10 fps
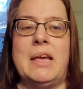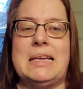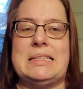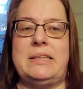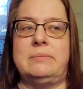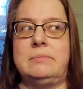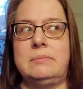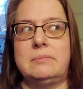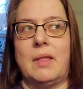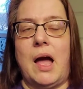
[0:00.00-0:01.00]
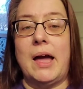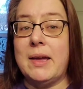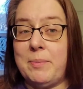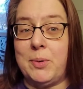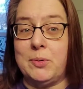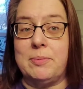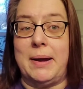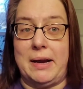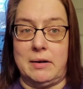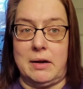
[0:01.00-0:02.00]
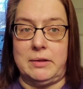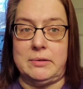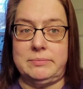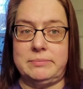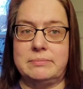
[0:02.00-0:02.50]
You see, I get bored with my hair color.